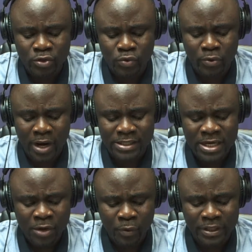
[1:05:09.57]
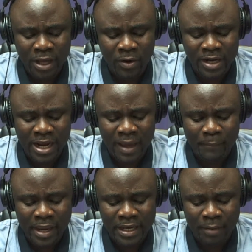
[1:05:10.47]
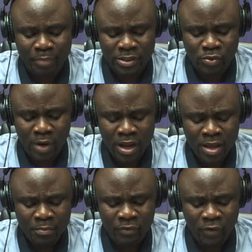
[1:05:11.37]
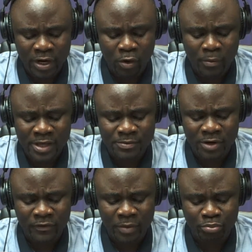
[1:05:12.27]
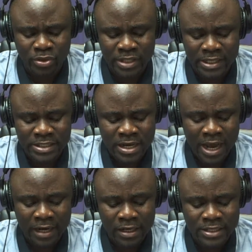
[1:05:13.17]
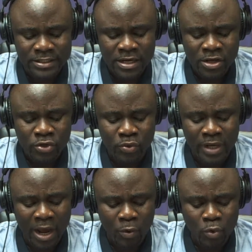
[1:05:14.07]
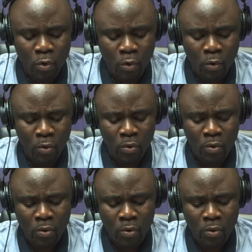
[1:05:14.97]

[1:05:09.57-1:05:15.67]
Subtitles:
to us without Ghana paying a peso before the commencement of the project. At least you now know